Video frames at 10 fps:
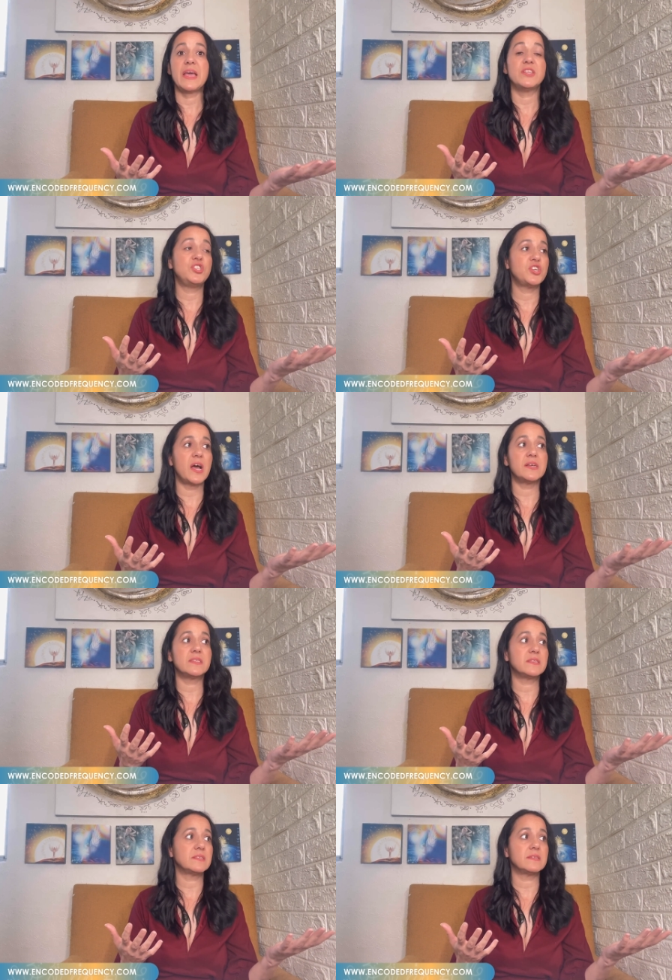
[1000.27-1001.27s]
and
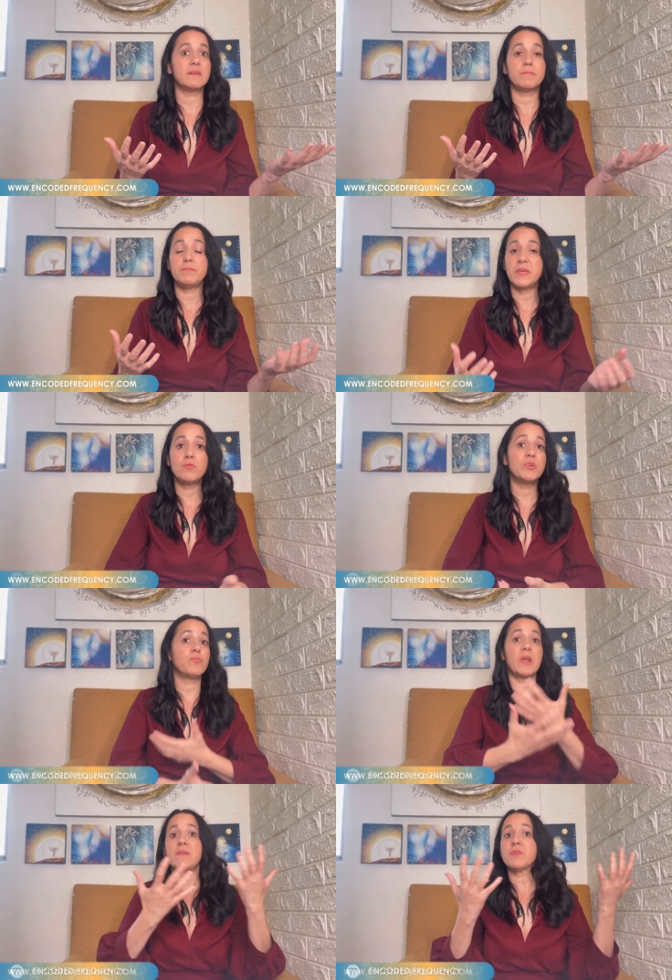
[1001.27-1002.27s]
just be
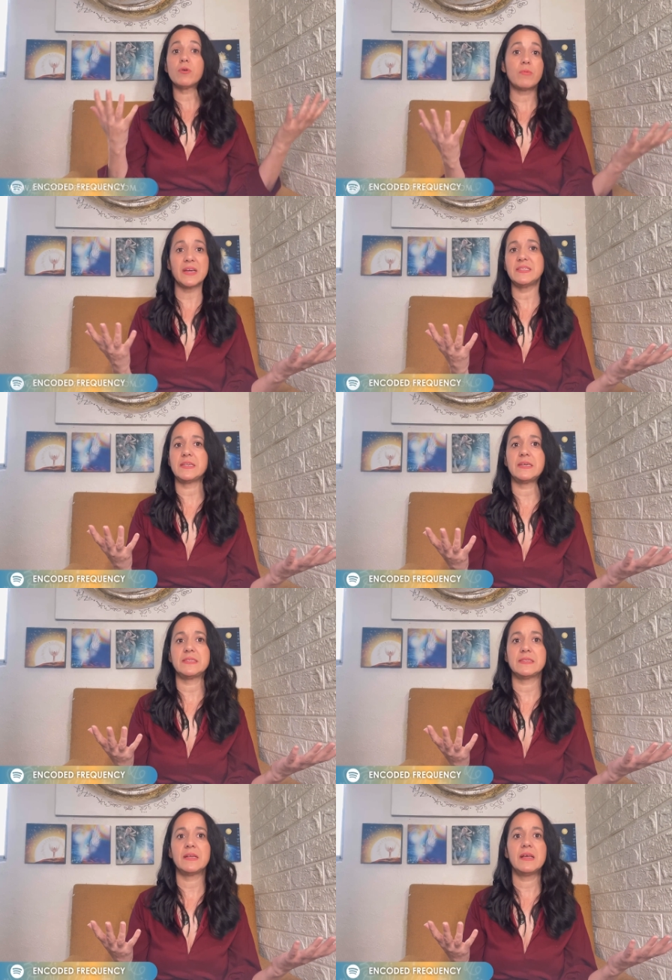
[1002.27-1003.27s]
with whatever
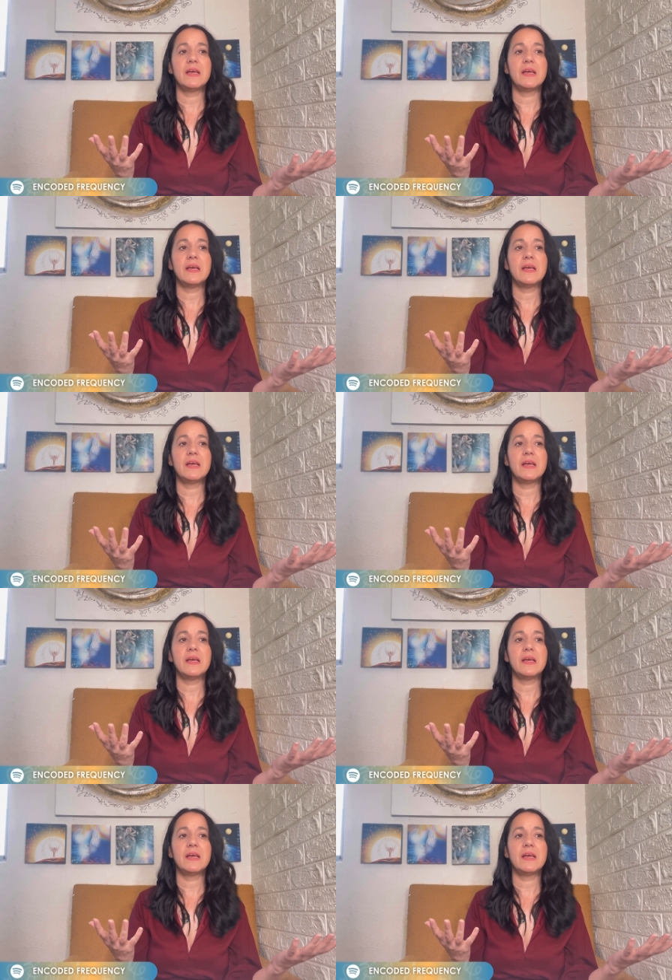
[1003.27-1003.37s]
arises.